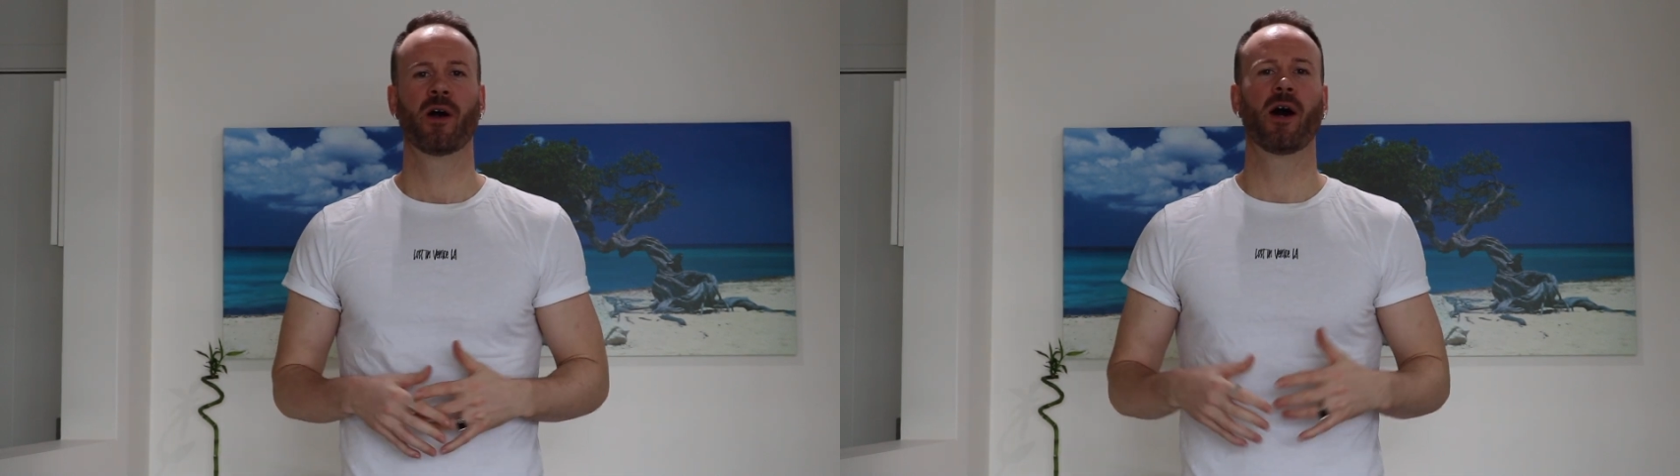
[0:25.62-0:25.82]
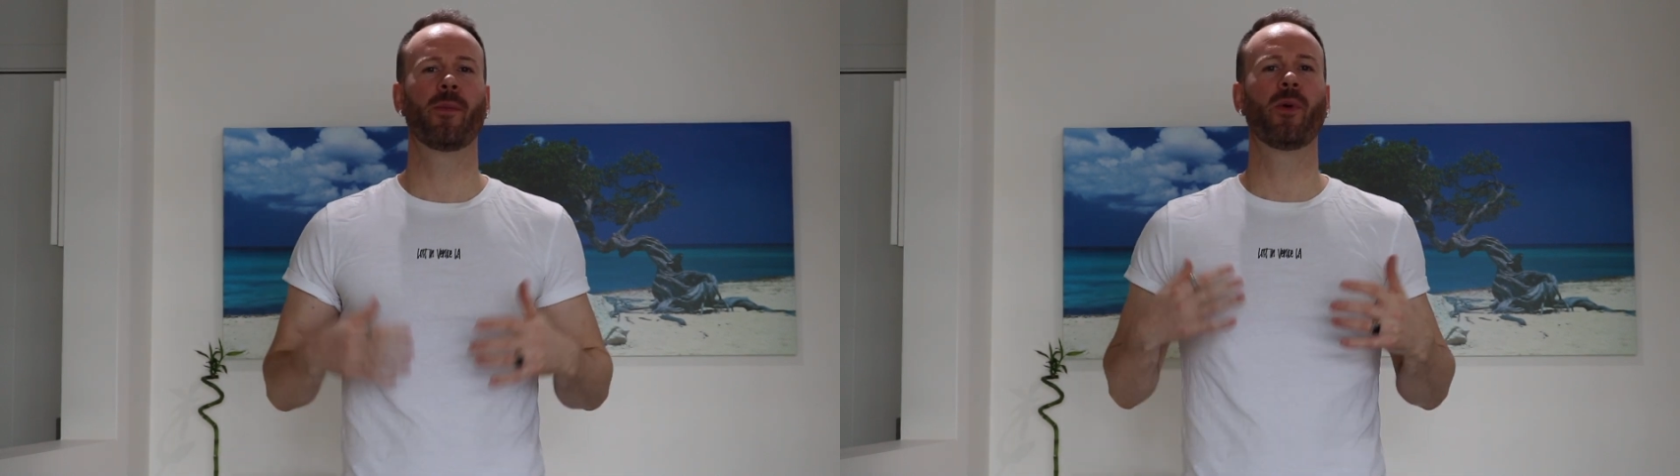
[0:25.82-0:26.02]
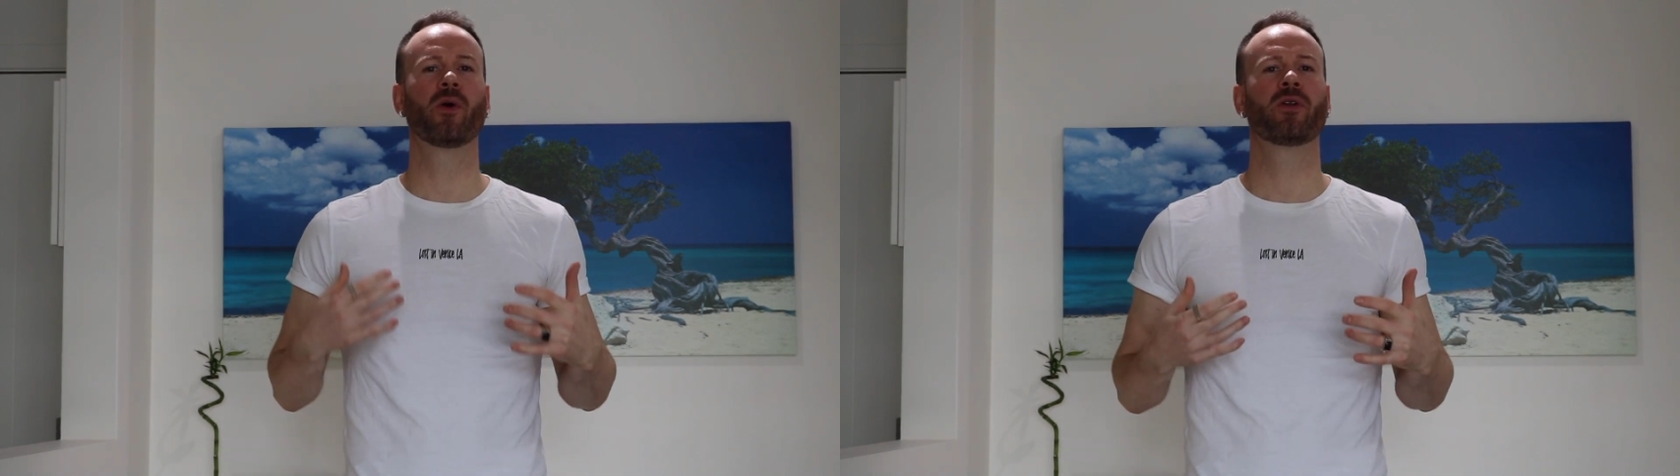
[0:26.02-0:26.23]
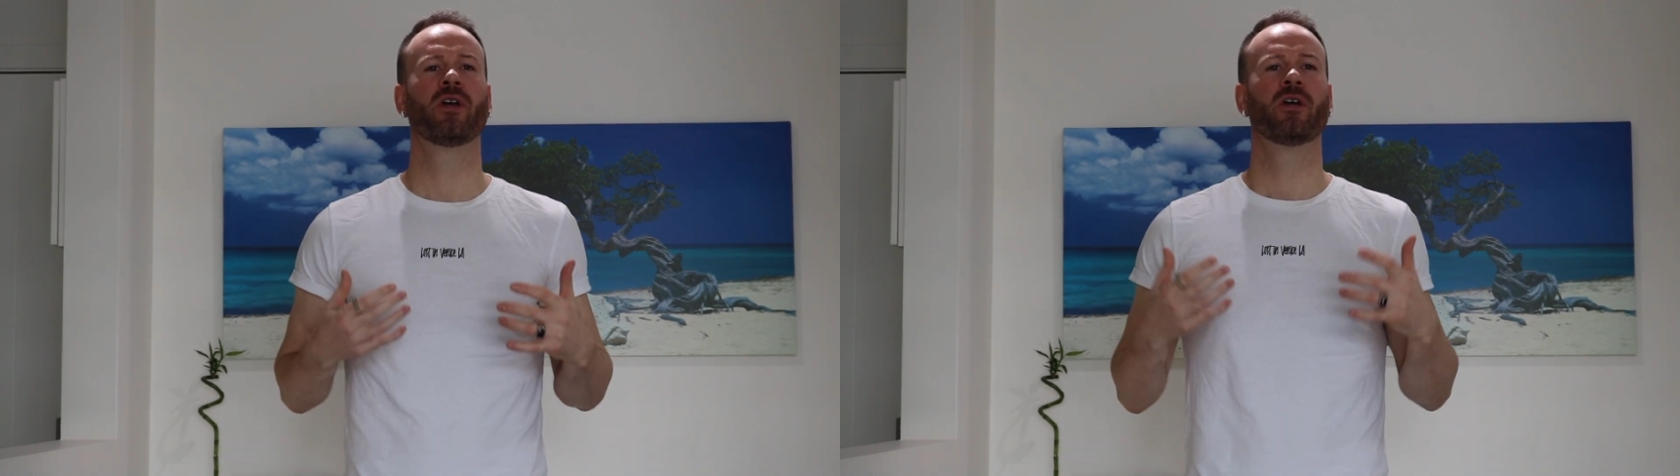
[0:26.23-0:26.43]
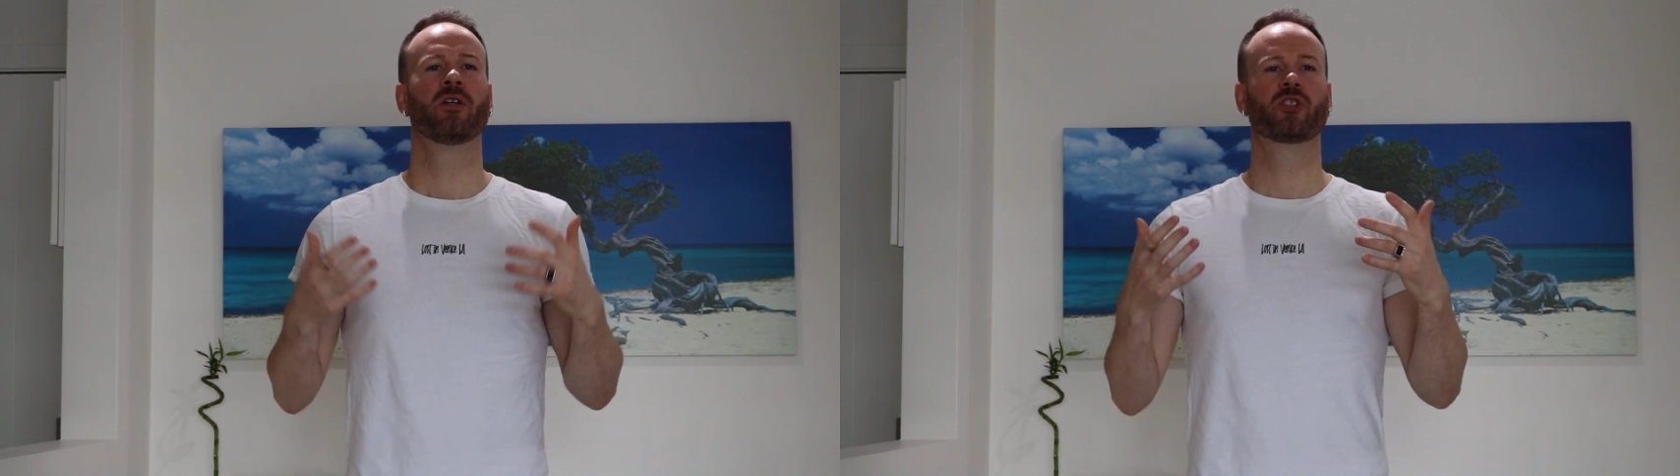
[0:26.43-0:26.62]

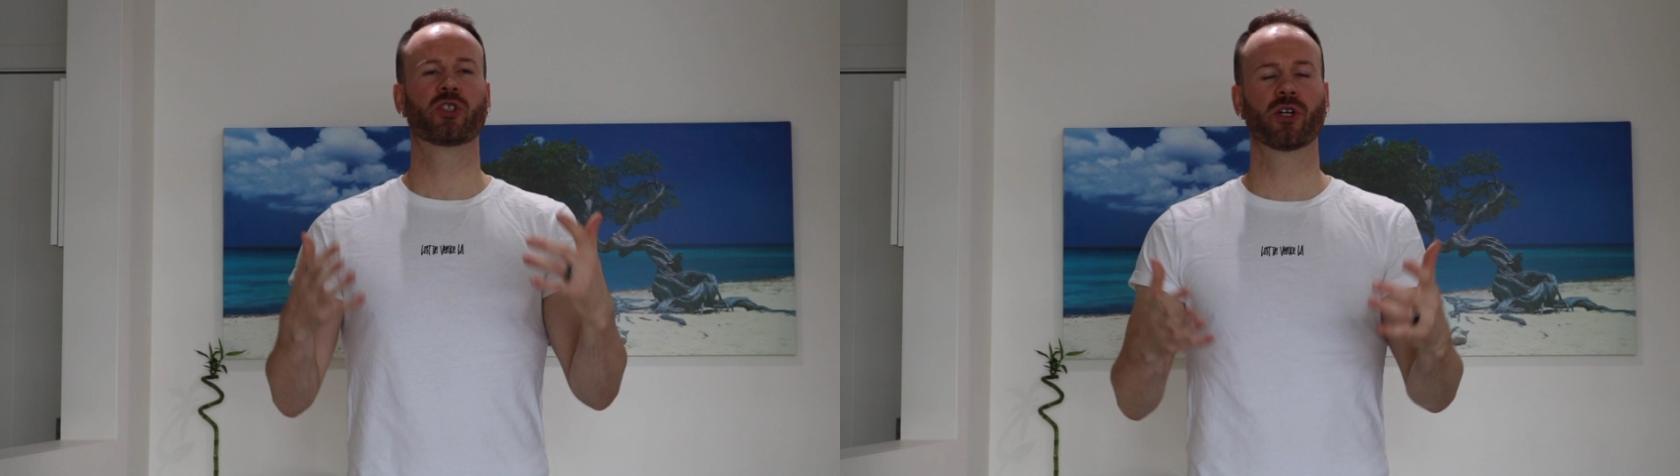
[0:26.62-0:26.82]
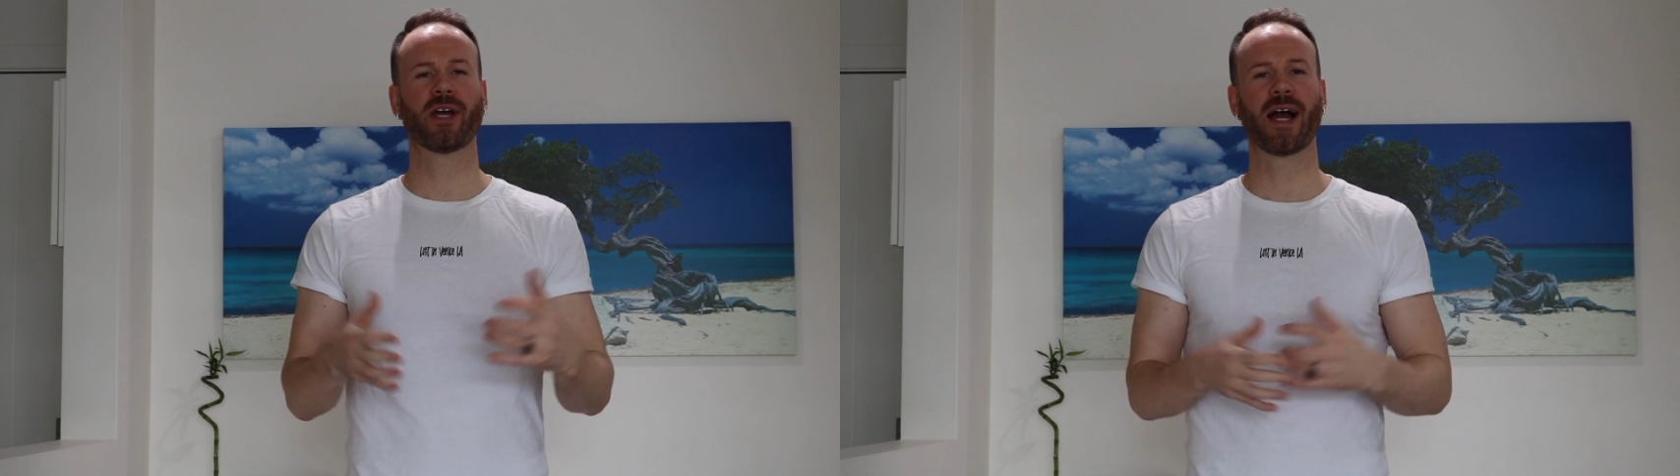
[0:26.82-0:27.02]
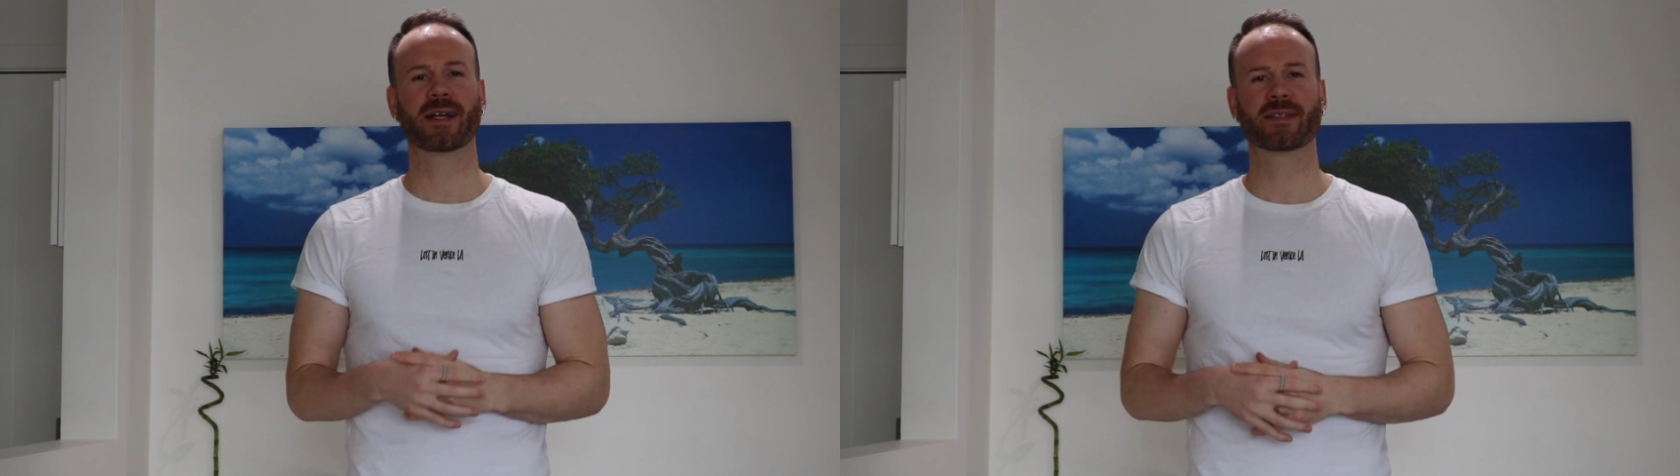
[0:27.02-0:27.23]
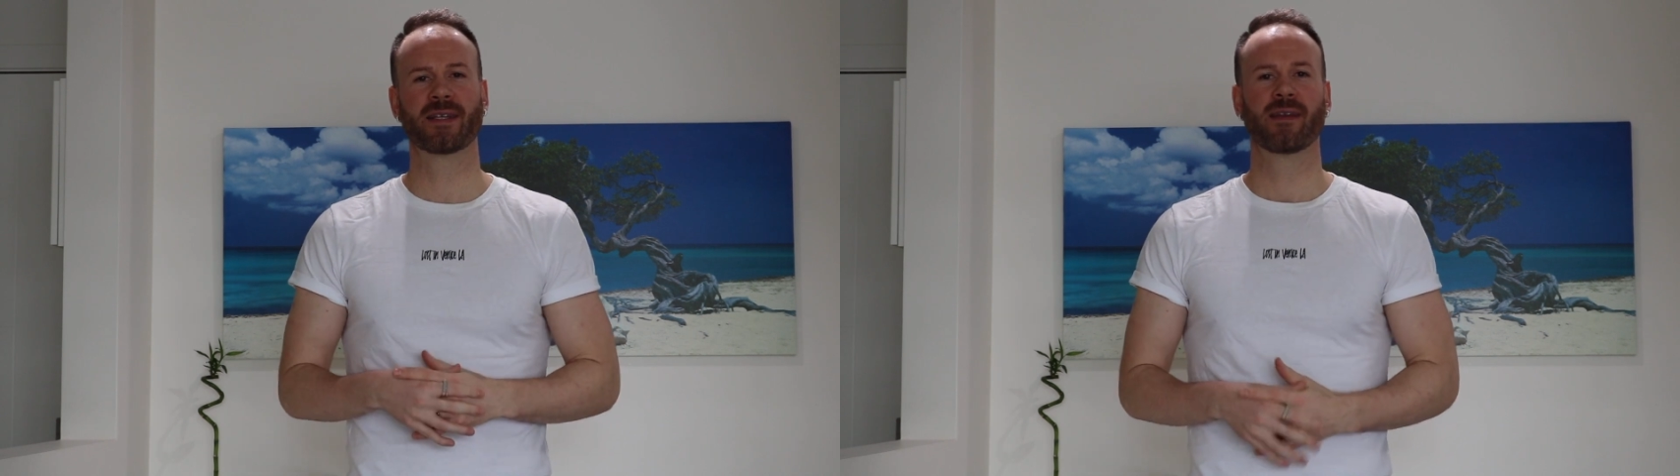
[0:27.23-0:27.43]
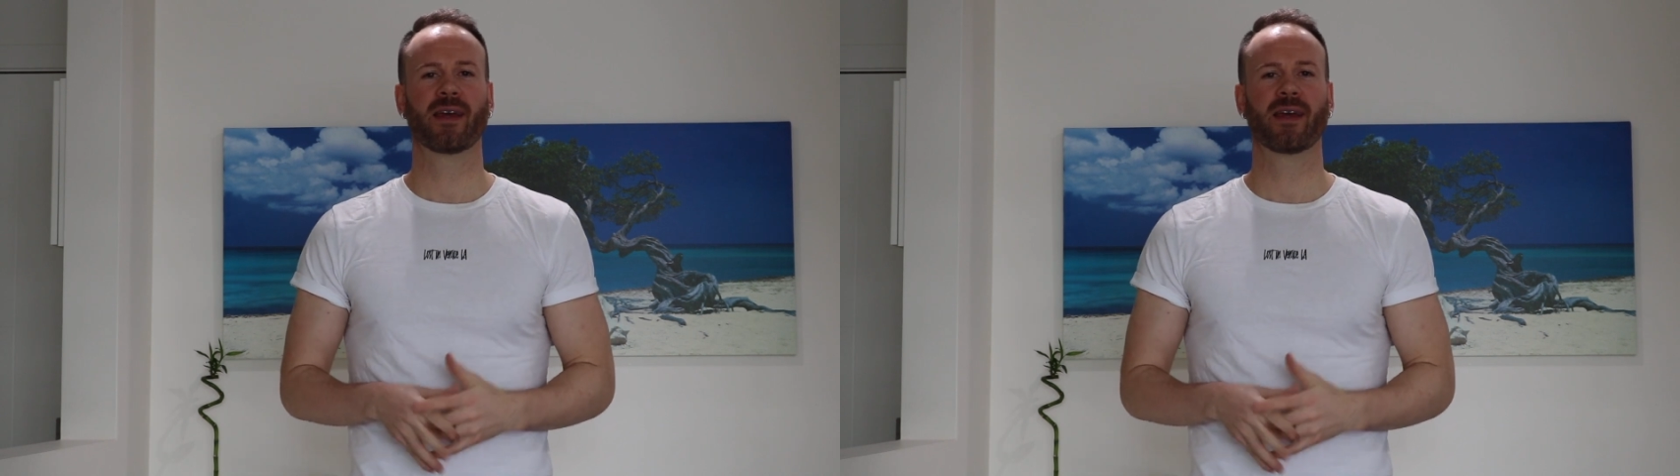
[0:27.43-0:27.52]
about shirt hacks